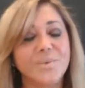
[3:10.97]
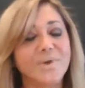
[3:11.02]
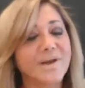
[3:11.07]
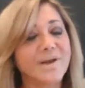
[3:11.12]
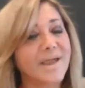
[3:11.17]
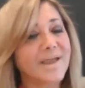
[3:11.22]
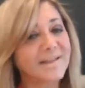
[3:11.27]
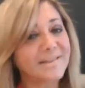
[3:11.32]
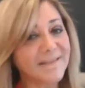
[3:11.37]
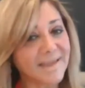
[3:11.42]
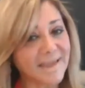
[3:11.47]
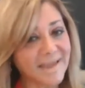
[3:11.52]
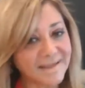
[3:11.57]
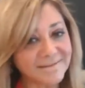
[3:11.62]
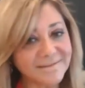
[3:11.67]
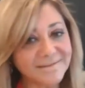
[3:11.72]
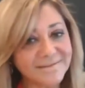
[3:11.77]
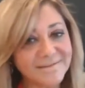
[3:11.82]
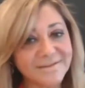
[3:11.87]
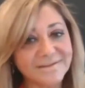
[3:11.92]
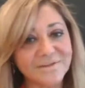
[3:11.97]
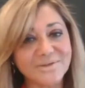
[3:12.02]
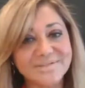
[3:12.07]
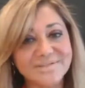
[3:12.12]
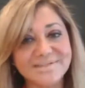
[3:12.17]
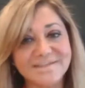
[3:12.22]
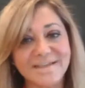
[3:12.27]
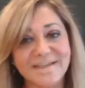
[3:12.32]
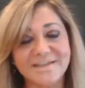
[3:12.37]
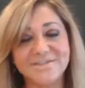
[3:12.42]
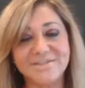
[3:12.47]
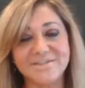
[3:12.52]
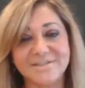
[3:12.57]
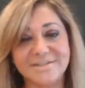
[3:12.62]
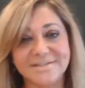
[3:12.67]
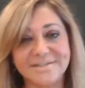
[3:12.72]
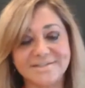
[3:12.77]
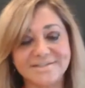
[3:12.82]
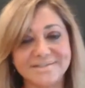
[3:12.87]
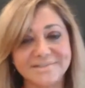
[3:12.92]
When I landed in Los
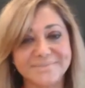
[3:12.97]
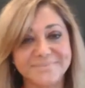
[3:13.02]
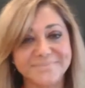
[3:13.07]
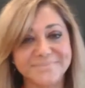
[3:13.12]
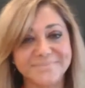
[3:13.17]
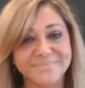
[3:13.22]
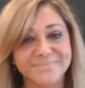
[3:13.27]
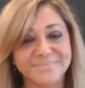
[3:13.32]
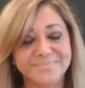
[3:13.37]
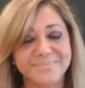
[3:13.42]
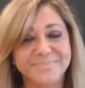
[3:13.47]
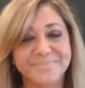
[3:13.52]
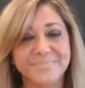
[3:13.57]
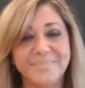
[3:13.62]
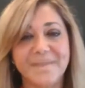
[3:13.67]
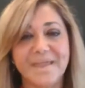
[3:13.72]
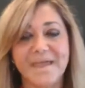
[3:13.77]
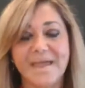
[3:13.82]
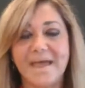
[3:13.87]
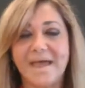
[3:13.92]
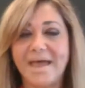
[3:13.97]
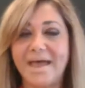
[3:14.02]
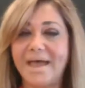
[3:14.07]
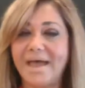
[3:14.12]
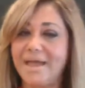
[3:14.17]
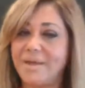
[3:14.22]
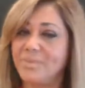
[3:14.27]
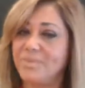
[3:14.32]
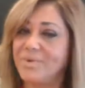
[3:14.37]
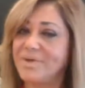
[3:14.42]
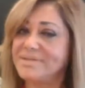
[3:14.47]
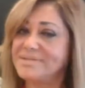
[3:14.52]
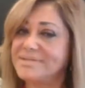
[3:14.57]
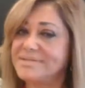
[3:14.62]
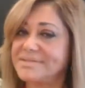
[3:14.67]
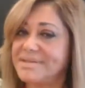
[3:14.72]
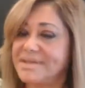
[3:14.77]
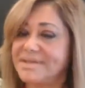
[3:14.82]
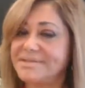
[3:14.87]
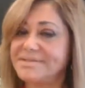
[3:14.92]
Angeles, I
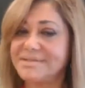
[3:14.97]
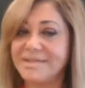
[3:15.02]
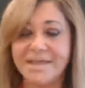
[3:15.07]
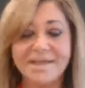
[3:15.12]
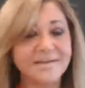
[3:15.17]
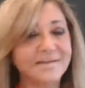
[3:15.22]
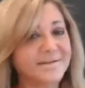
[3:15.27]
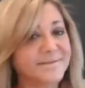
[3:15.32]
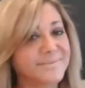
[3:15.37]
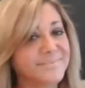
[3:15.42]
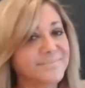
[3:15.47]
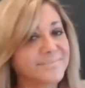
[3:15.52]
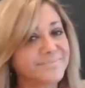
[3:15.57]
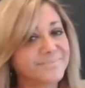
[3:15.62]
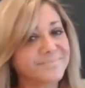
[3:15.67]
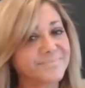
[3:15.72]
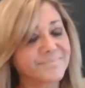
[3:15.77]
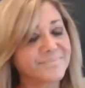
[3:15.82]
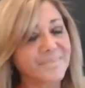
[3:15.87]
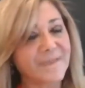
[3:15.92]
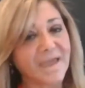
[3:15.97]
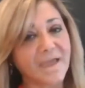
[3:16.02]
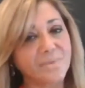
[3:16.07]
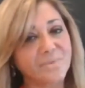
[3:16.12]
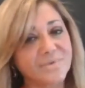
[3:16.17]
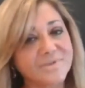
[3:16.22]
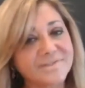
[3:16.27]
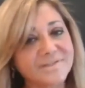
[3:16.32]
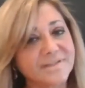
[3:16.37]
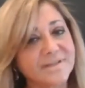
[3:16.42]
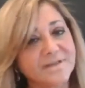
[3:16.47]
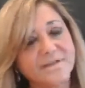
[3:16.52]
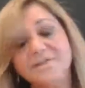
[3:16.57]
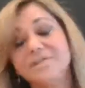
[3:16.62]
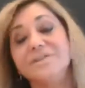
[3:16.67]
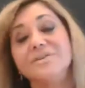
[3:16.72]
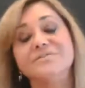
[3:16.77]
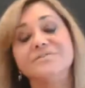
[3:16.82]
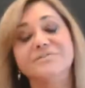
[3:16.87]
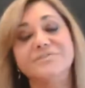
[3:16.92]
was excited. I was a
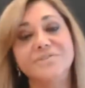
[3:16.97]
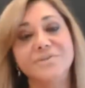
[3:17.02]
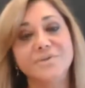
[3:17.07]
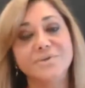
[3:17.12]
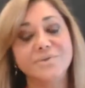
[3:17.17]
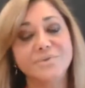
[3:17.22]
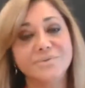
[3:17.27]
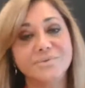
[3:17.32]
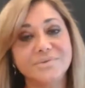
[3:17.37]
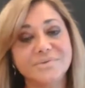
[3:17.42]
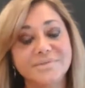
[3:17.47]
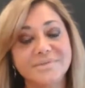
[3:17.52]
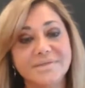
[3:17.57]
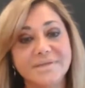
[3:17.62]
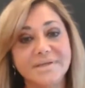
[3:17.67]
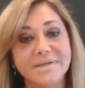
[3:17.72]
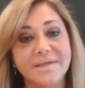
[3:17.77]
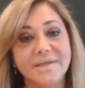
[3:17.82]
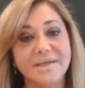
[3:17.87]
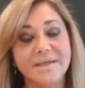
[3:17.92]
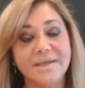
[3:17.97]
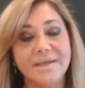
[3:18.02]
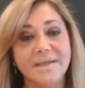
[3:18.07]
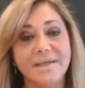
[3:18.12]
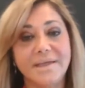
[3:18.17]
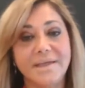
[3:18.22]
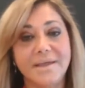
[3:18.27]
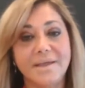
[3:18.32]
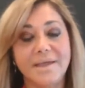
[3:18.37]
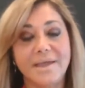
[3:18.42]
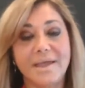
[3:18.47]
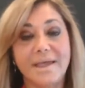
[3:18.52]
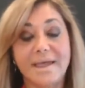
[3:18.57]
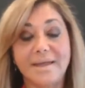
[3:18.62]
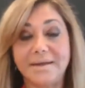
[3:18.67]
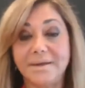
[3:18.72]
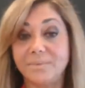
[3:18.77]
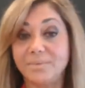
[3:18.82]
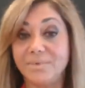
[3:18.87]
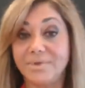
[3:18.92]
little confused,
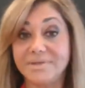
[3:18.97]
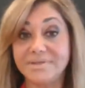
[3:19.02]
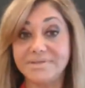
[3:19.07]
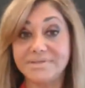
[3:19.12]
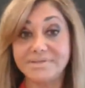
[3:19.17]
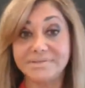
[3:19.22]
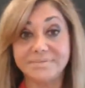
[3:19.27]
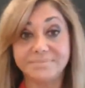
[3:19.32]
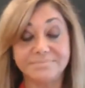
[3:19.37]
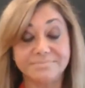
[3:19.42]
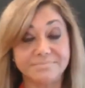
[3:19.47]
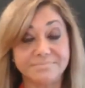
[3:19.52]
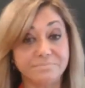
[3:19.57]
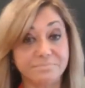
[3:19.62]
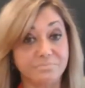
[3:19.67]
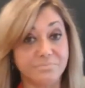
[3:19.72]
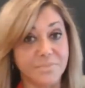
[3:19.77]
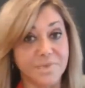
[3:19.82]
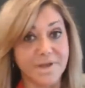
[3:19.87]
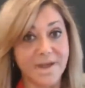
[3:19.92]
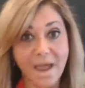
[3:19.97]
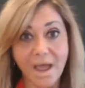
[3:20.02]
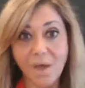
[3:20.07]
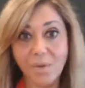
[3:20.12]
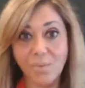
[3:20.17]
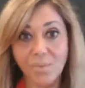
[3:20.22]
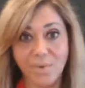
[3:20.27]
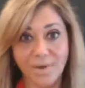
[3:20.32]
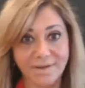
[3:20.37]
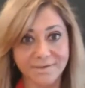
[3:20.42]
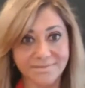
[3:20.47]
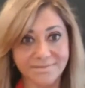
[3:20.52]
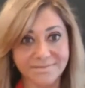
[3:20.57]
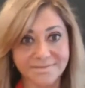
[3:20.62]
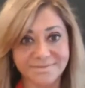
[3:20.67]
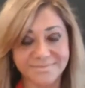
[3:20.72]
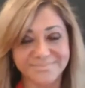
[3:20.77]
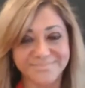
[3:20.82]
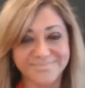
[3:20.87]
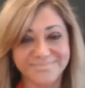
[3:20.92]
and it was, now
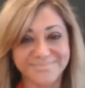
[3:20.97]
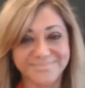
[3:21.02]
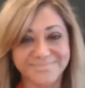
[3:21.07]
what?